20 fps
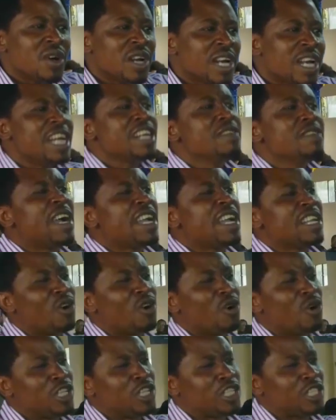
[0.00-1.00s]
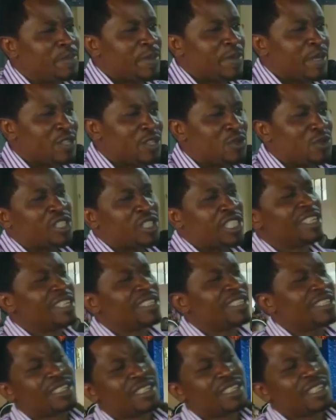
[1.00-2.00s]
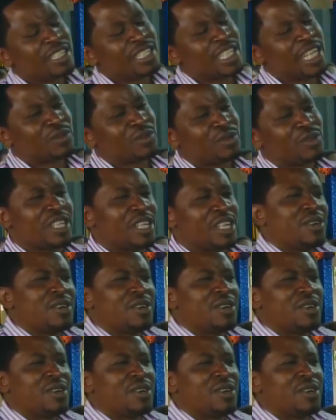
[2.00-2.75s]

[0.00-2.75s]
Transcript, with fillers: led by the Holy Spirit, you start to say, no,